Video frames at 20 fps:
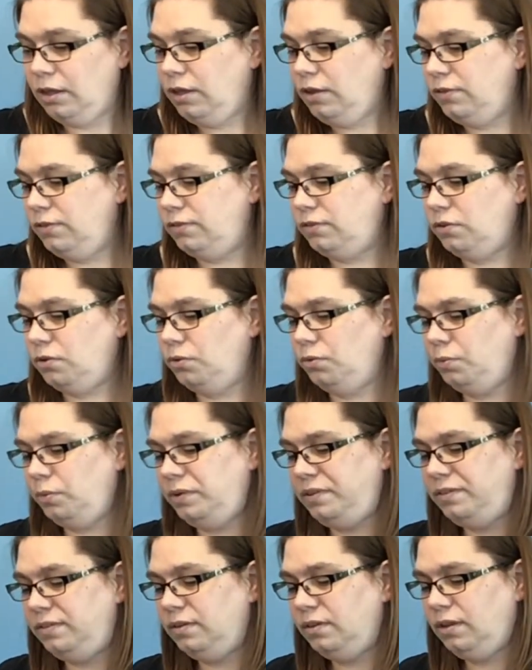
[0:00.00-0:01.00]
So we
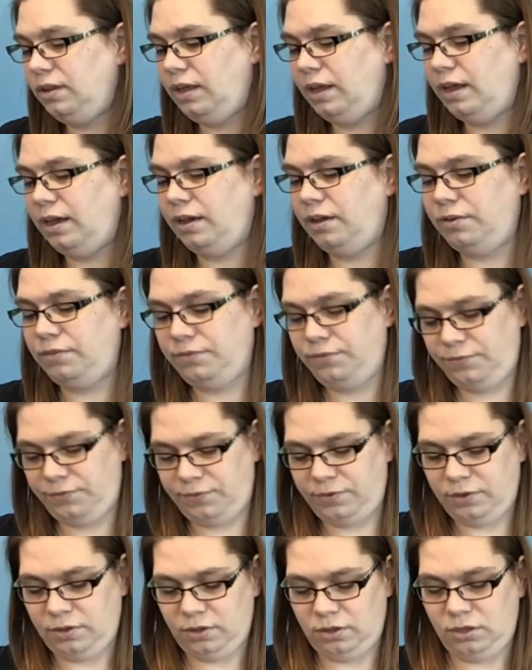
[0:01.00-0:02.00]
still have
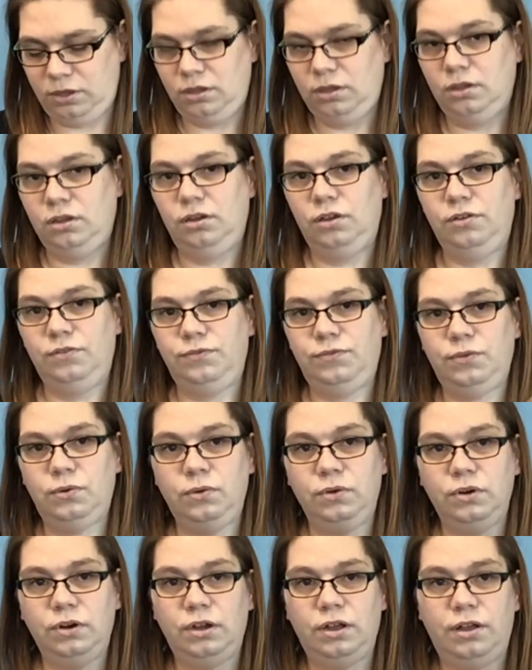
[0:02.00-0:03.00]

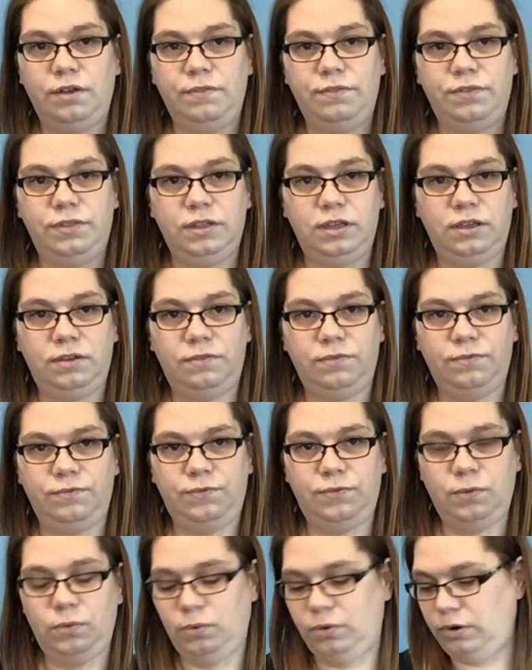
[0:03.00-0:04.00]
4 of the
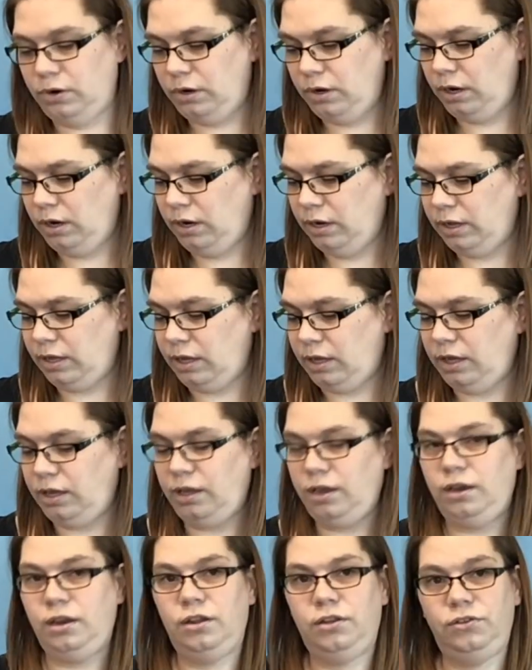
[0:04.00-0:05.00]
4
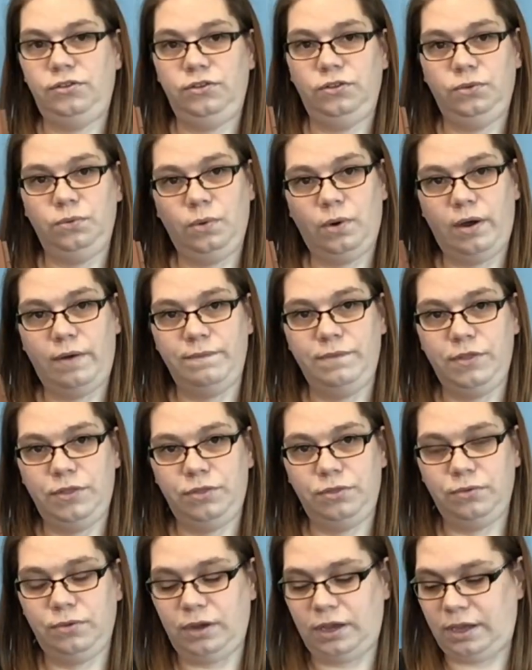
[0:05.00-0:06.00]
and 2 of the
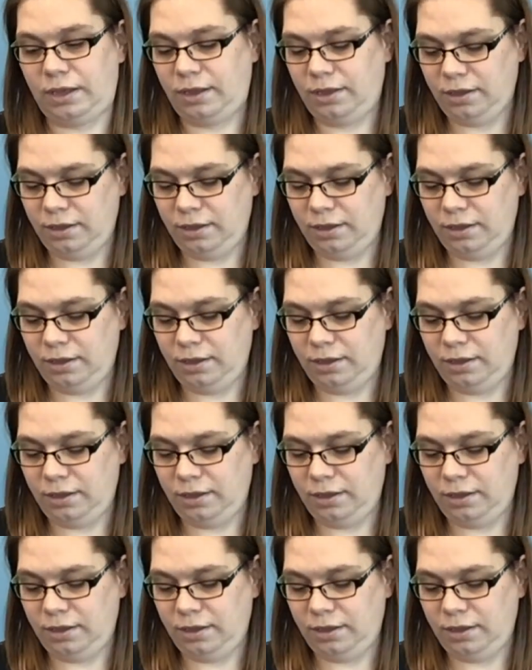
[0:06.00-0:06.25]
3.